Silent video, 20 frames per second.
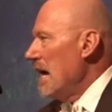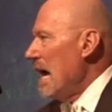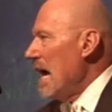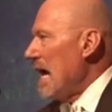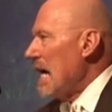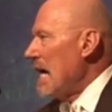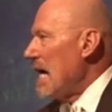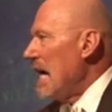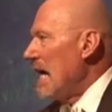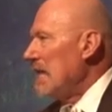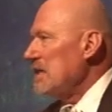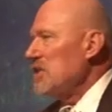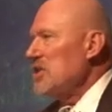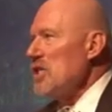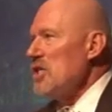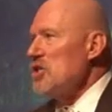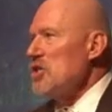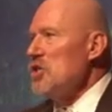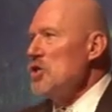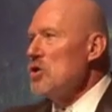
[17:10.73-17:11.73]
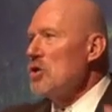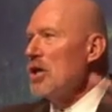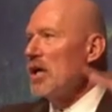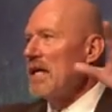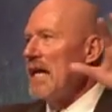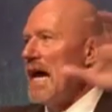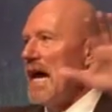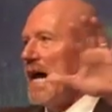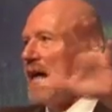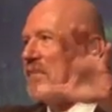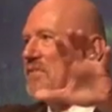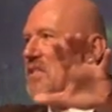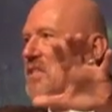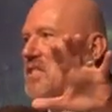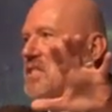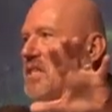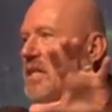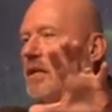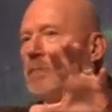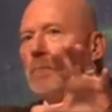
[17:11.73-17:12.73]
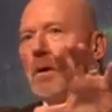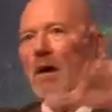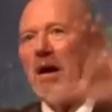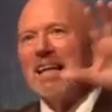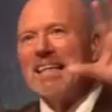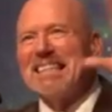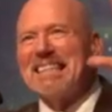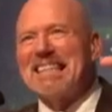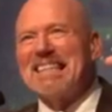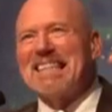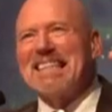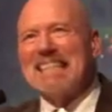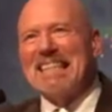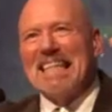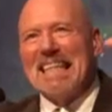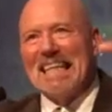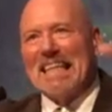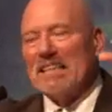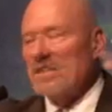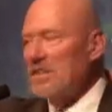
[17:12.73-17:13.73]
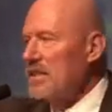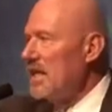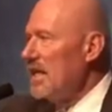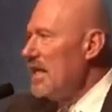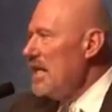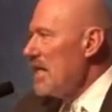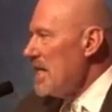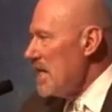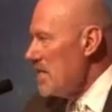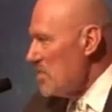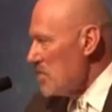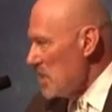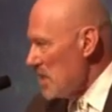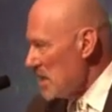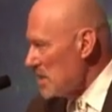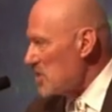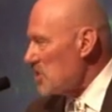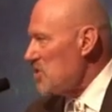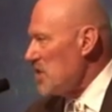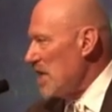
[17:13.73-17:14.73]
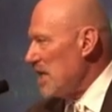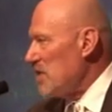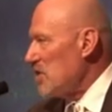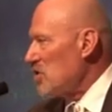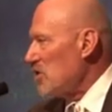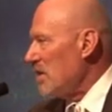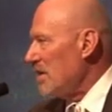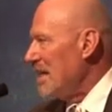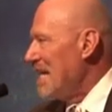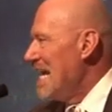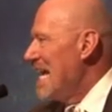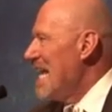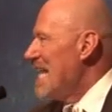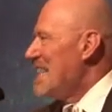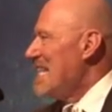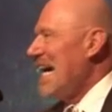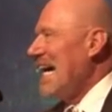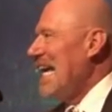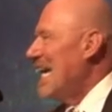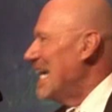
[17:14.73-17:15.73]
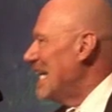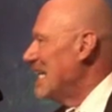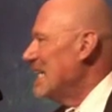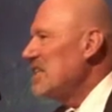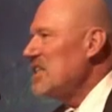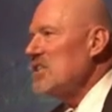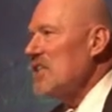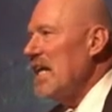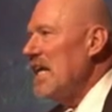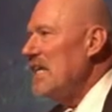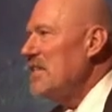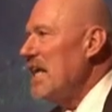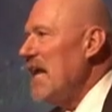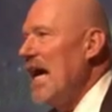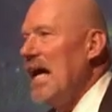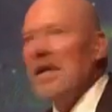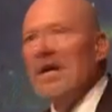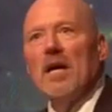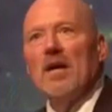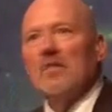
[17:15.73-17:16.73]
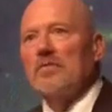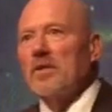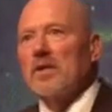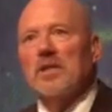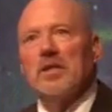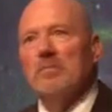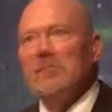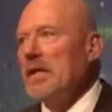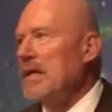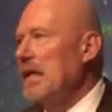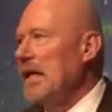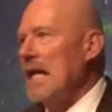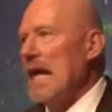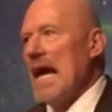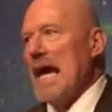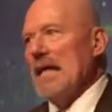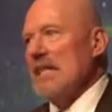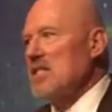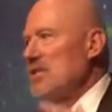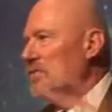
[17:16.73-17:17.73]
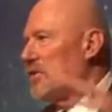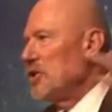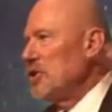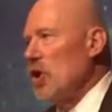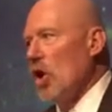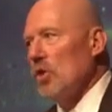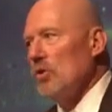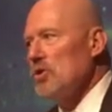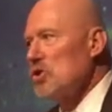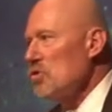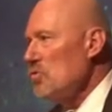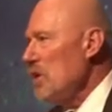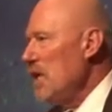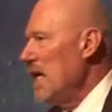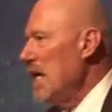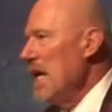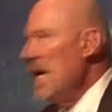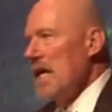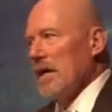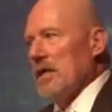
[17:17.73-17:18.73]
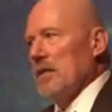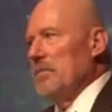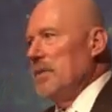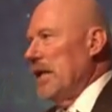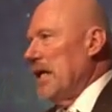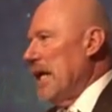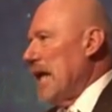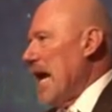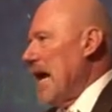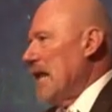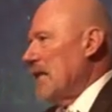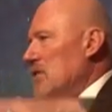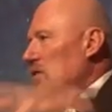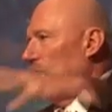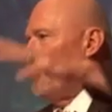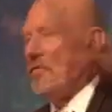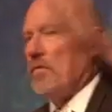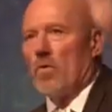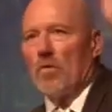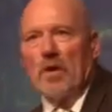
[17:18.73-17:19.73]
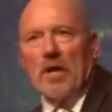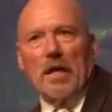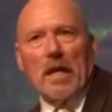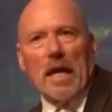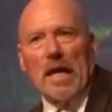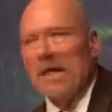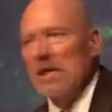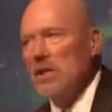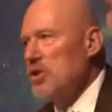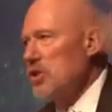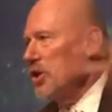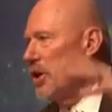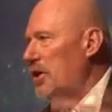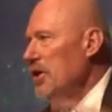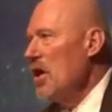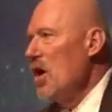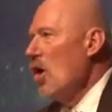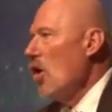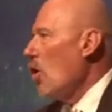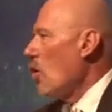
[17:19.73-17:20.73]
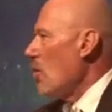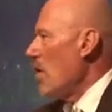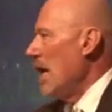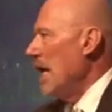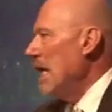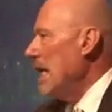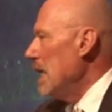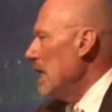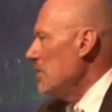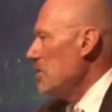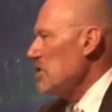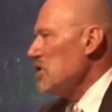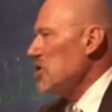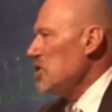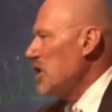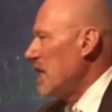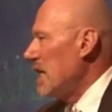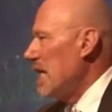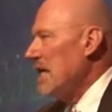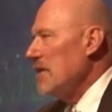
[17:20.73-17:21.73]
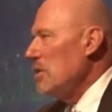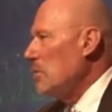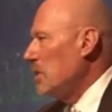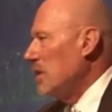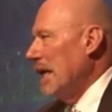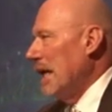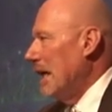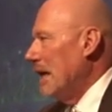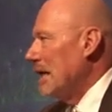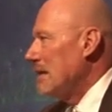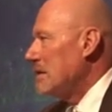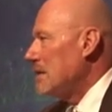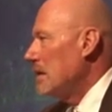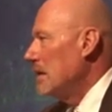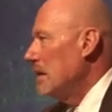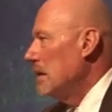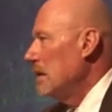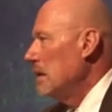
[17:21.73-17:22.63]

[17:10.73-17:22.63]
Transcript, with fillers: And God says you're going to have to set apart 6 in this nation. Now, he didn't say that for committing acts of adultery, committing acts of fornication, or any other sin on the planet.